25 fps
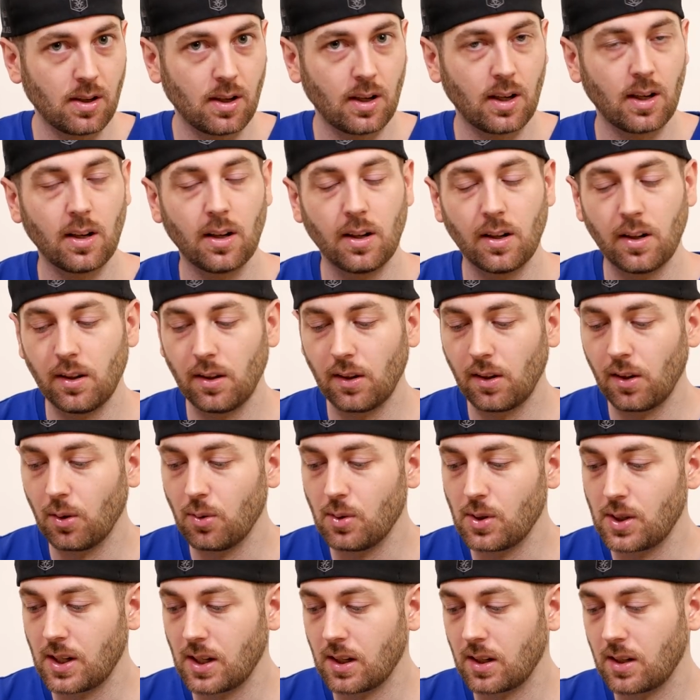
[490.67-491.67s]
uh,
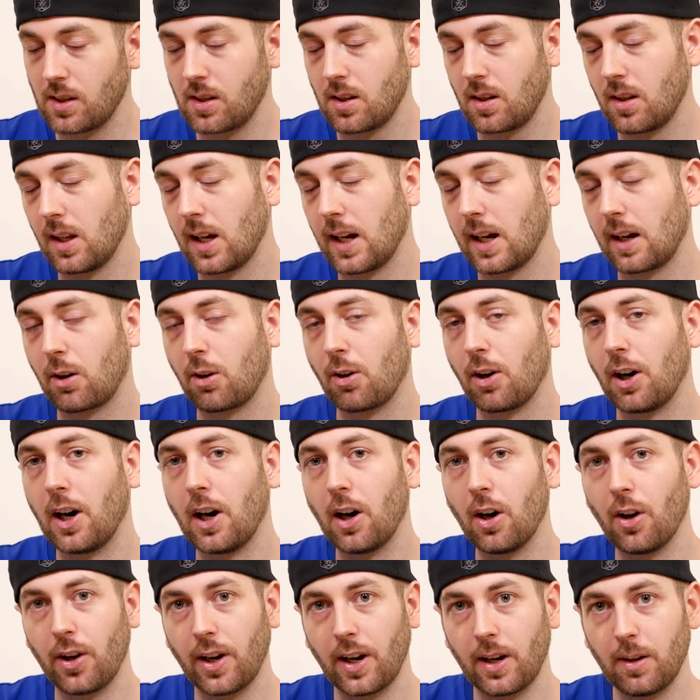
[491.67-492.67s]
enthusiasts, that
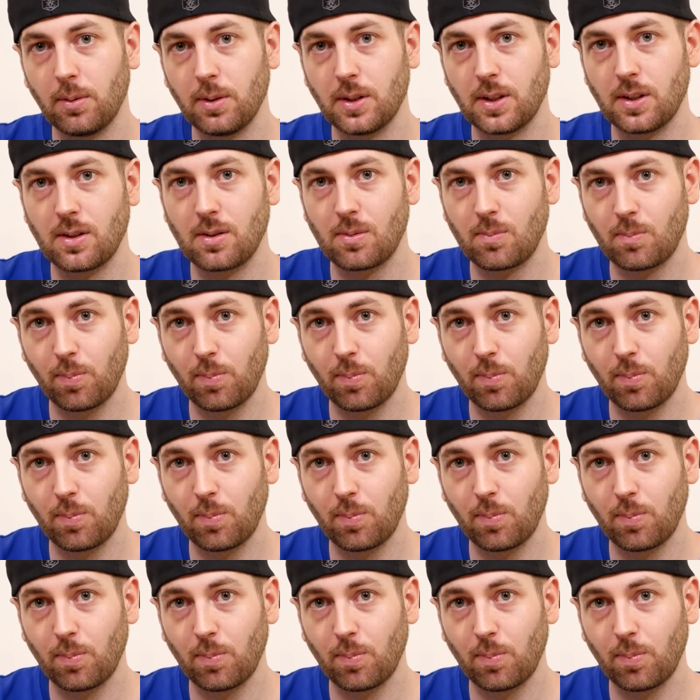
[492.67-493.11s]
crowd, I would